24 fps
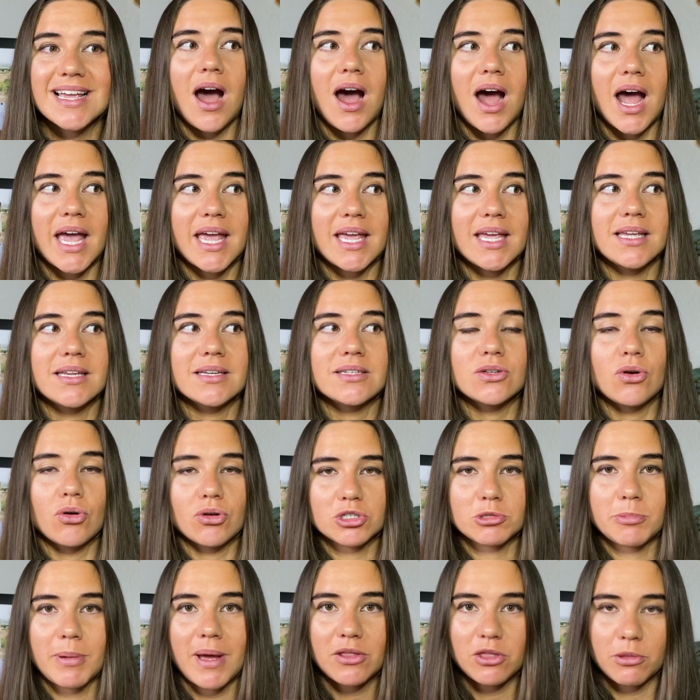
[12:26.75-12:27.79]
I
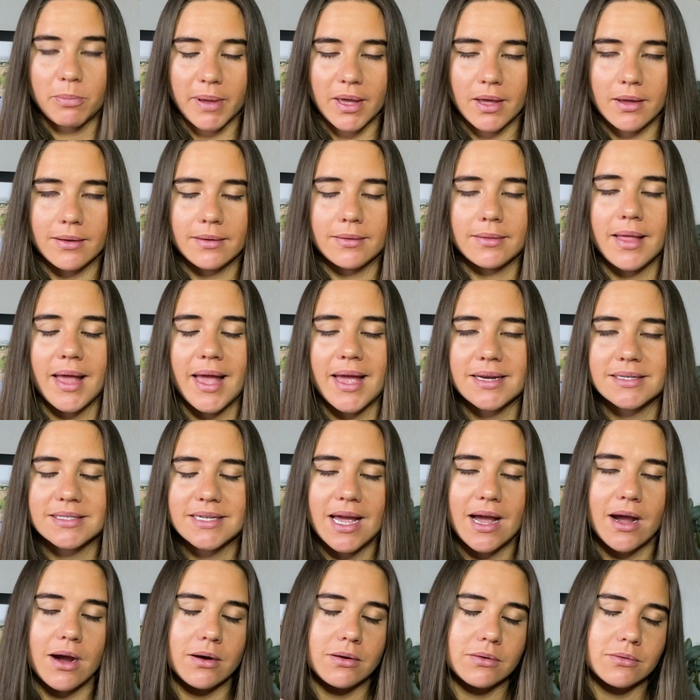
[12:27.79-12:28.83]
talked about the pill and
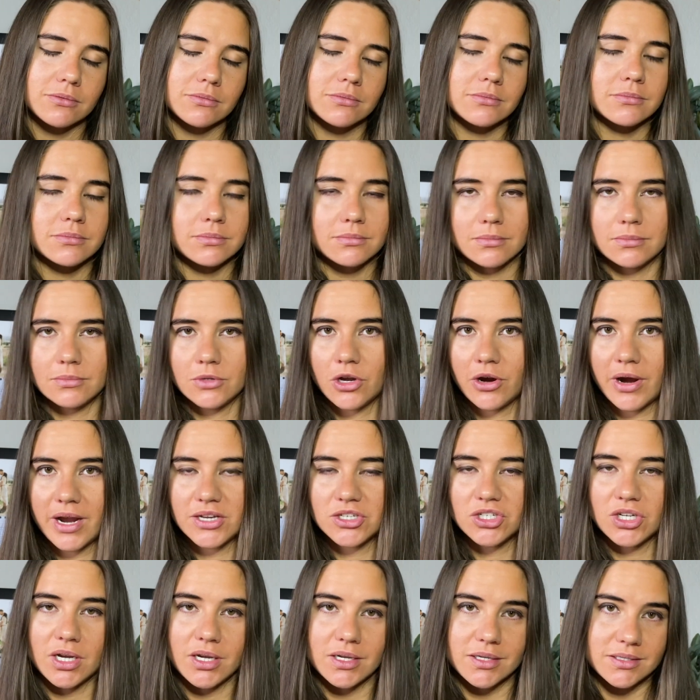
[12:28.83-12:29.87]
how your
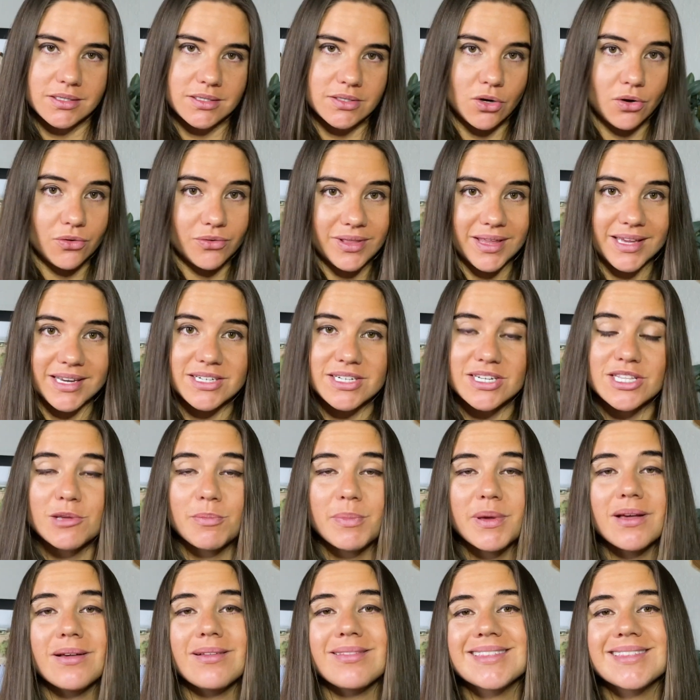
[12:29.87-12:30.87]
HA is not related to the pill.